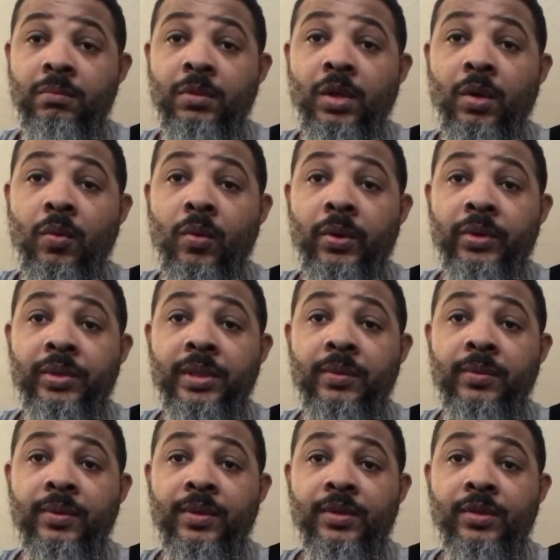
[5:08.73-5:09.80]
warranty
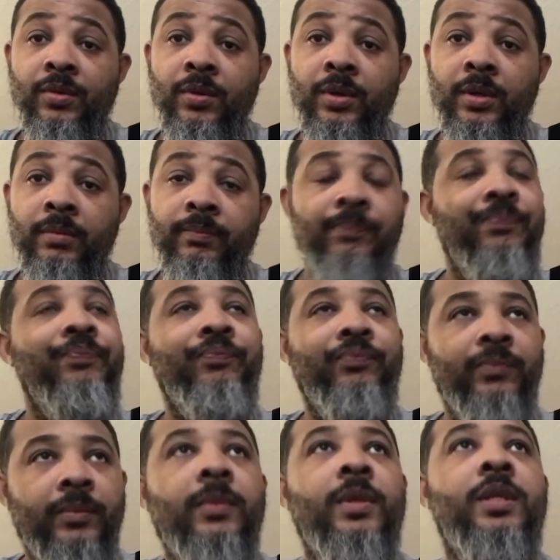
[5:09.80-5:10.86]
with the store.
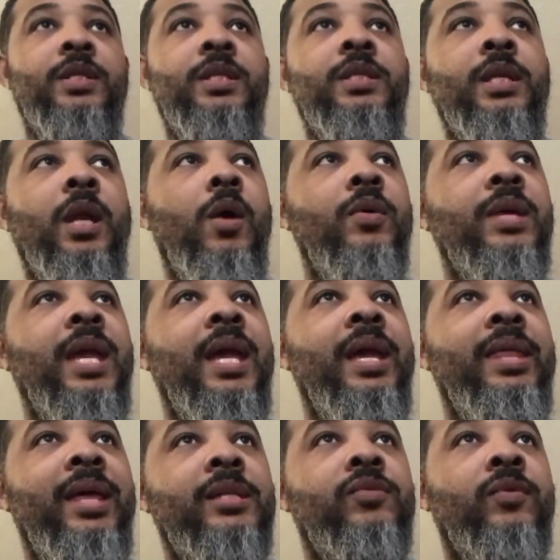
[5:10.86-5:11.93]
She said, oh,
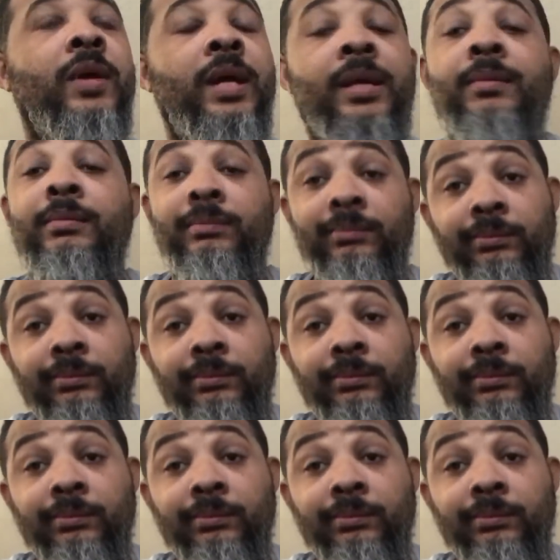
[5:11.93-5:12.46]
yeah, that's right.